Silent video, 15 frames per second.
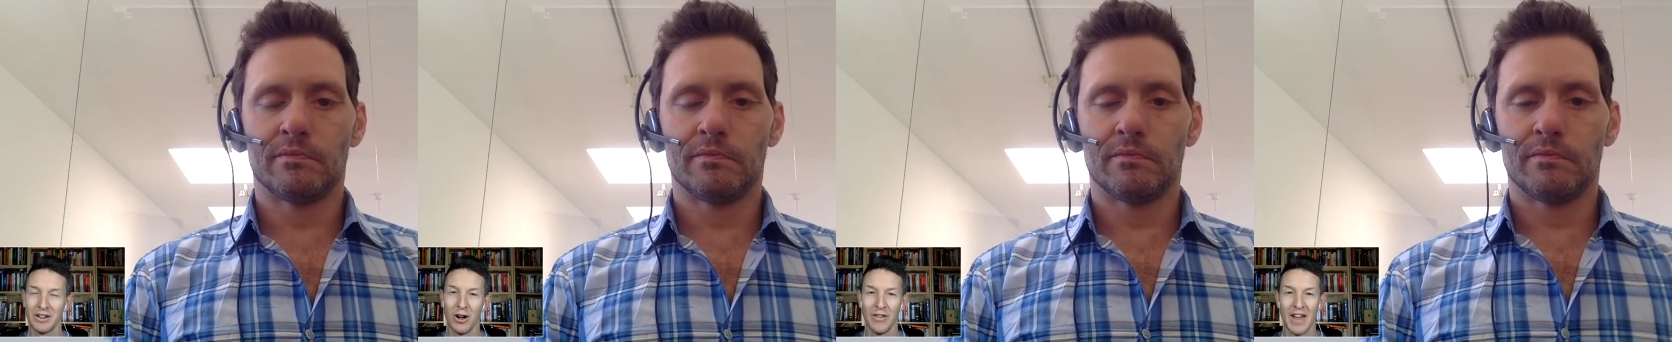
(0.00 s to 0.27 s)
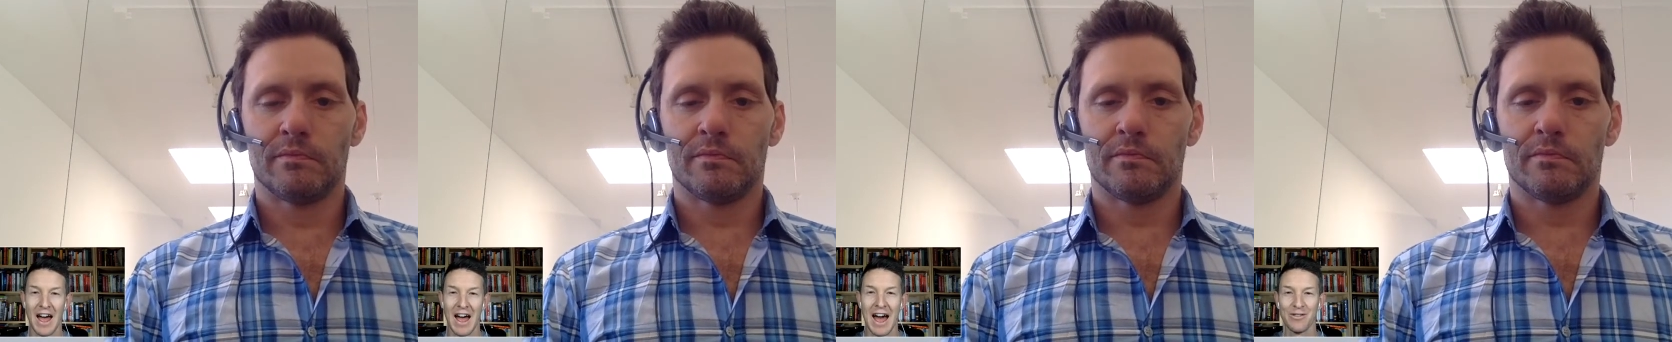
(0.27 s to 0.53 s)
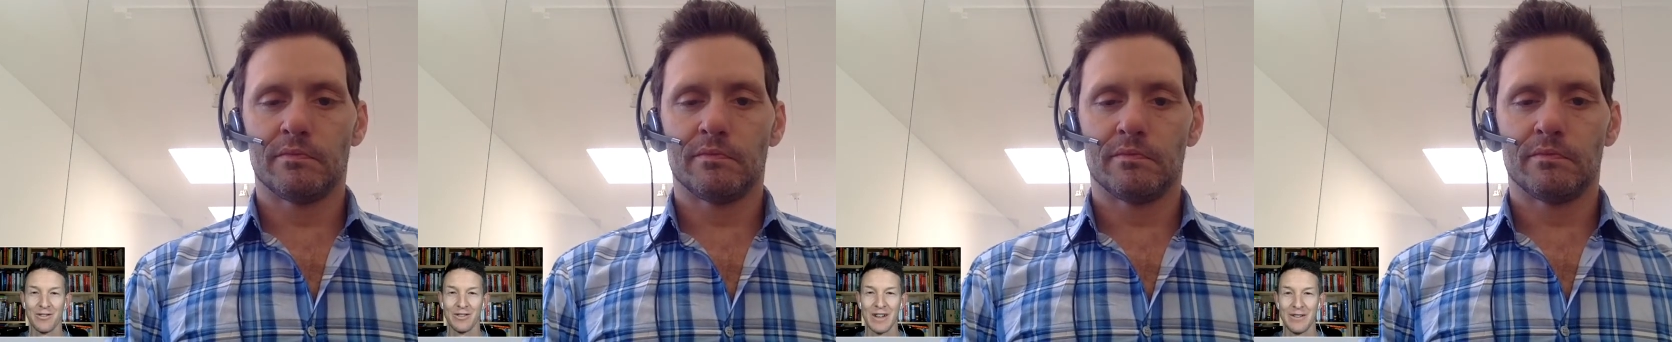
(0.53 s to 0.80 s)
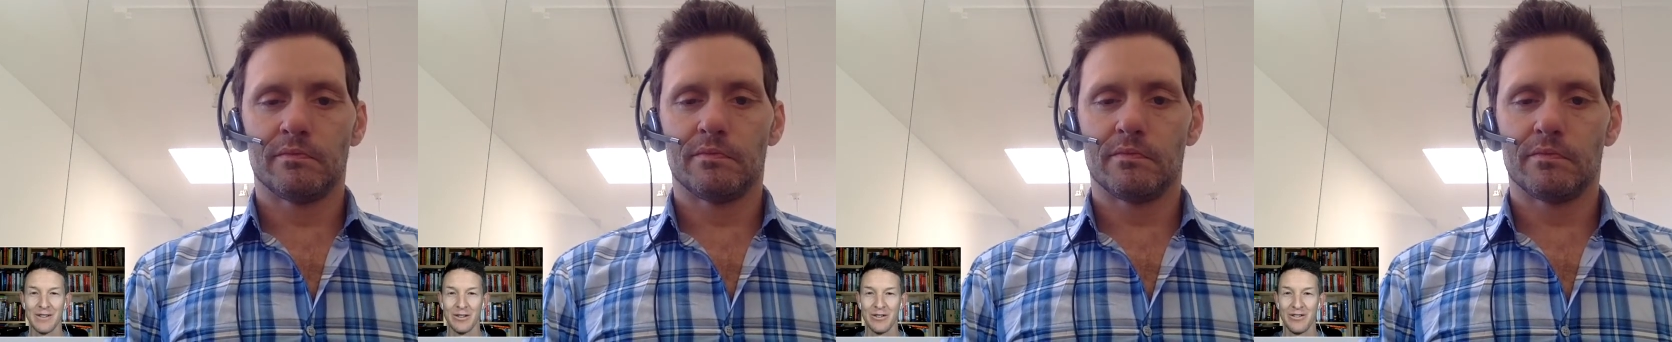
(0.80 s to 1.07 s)
Speaker 1: called The
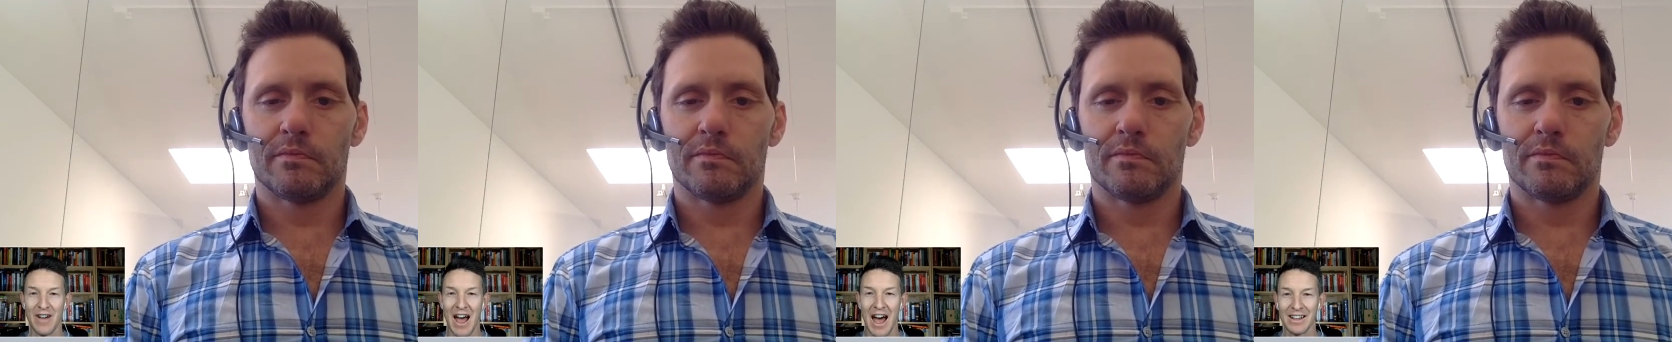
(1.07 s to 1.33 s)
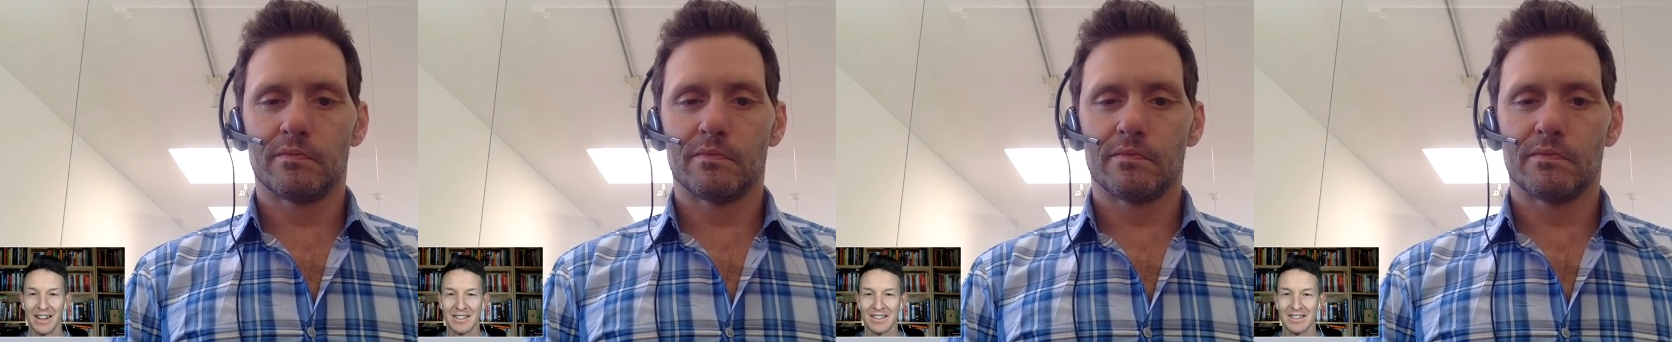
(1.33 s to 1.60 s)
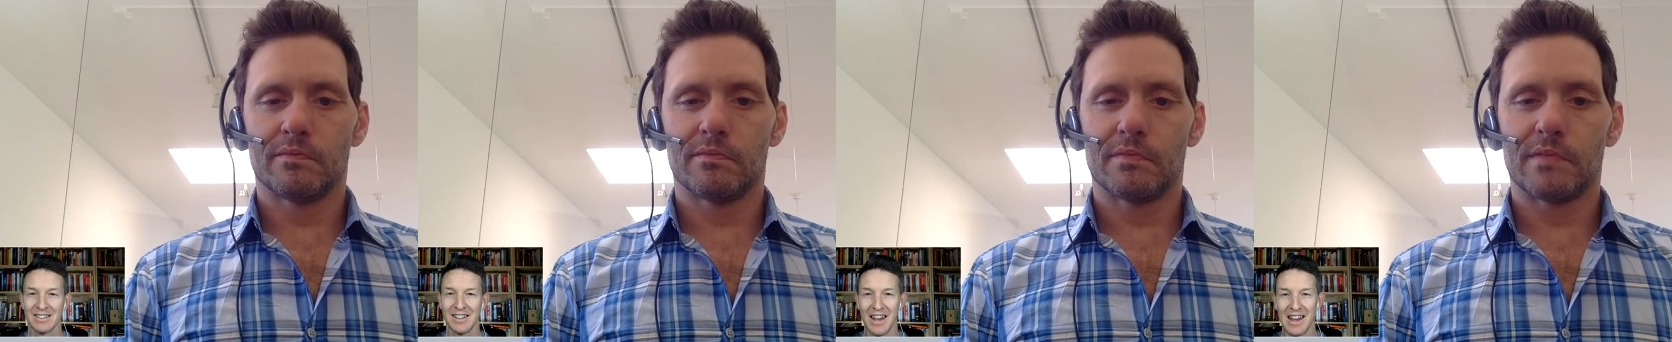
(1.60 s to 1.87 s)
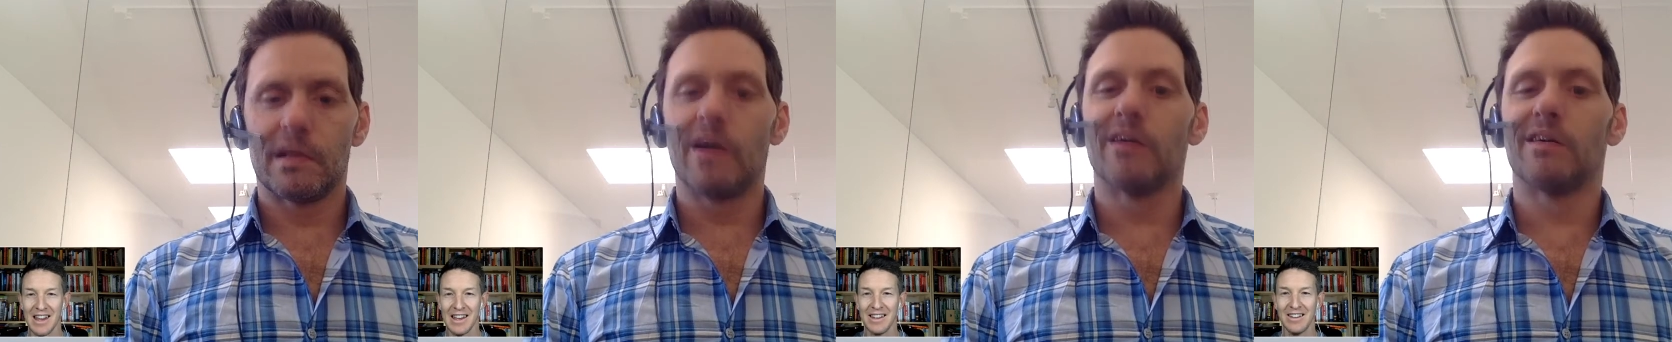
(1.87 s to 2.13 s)
Half-Life of Facts,
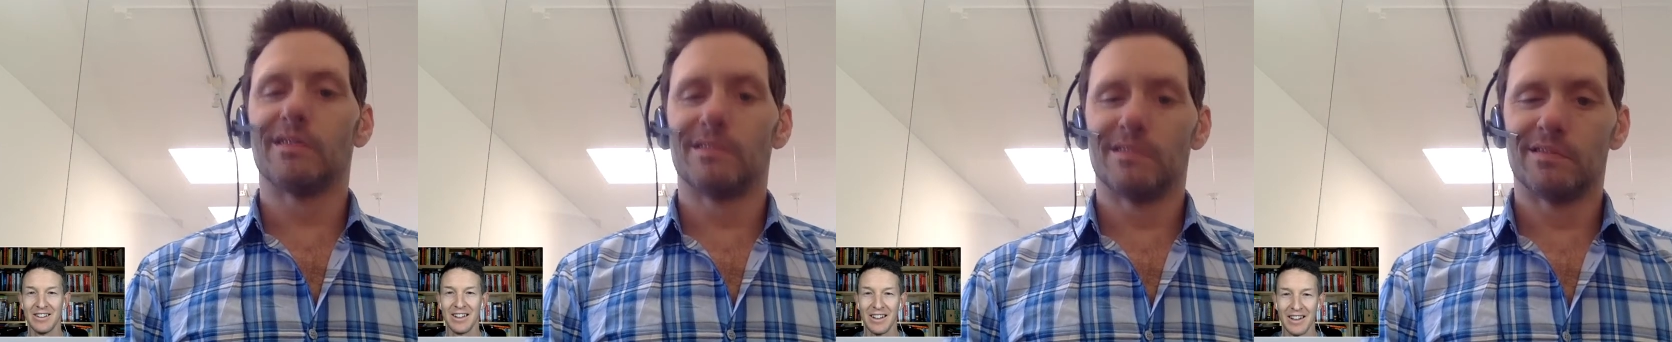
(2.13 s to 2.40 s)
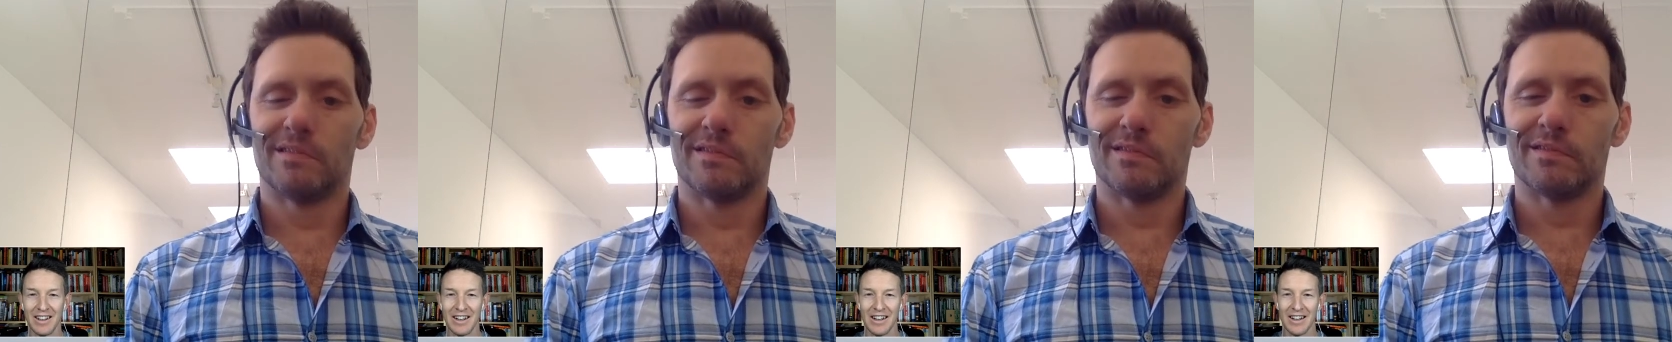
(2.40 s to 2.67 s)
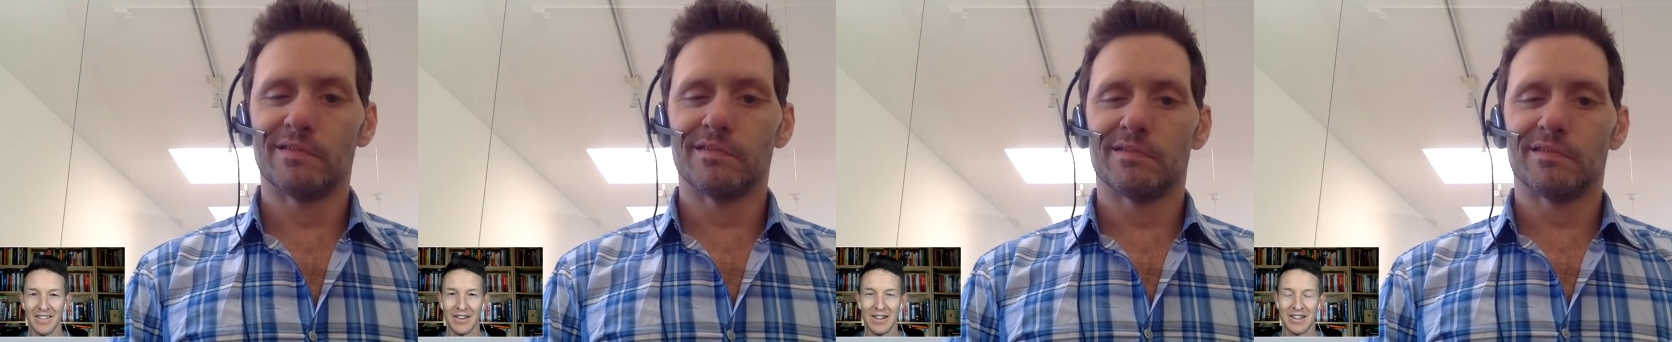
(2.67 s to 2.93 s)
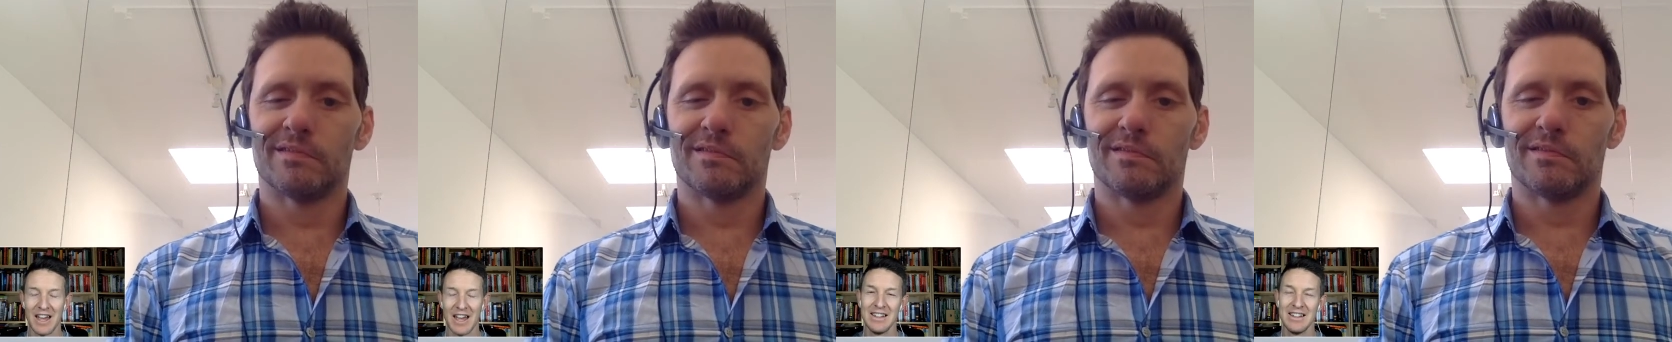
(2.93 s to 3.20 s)
and
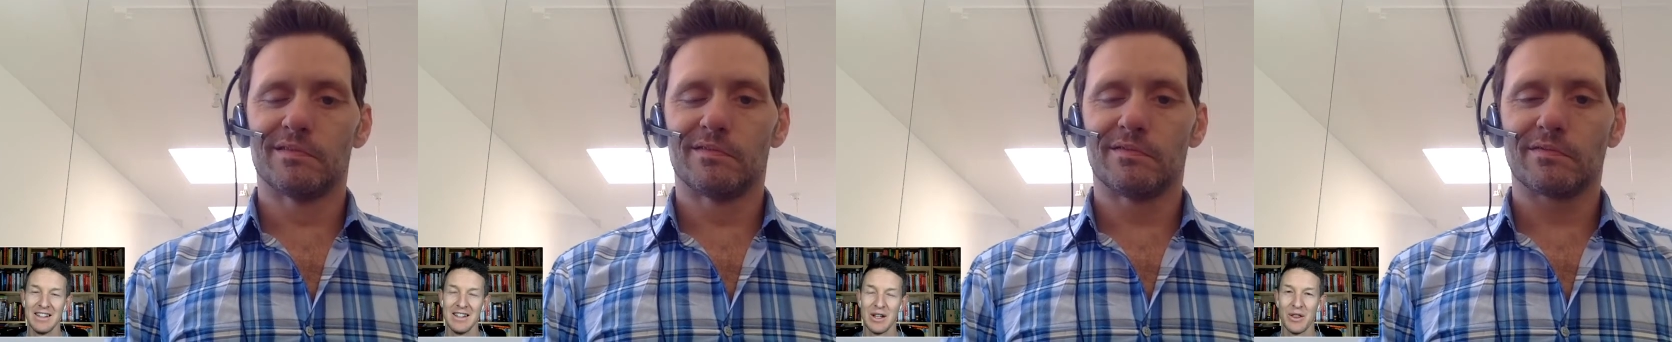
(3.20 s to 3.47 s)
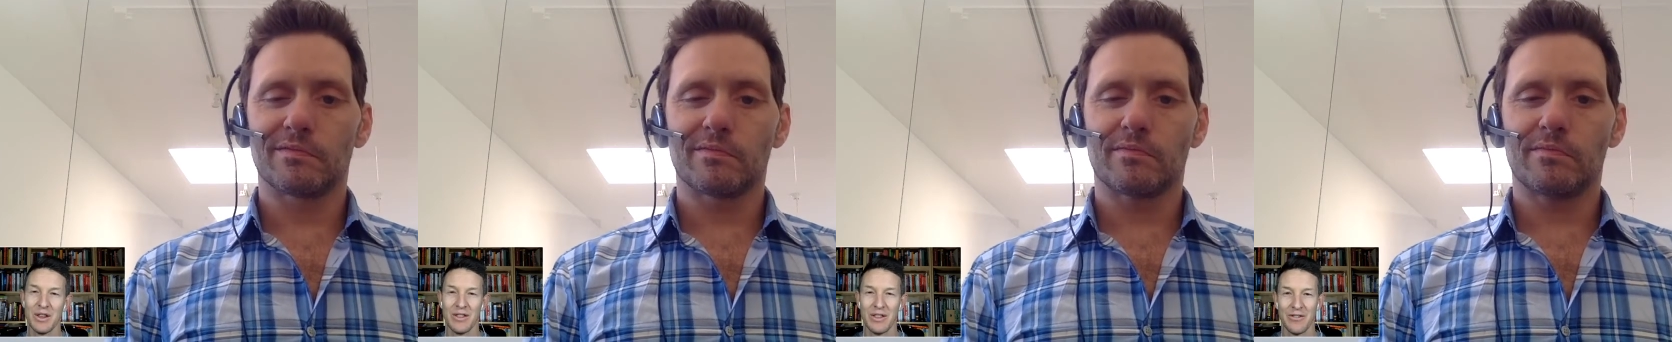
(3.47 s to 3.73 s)
this idea that the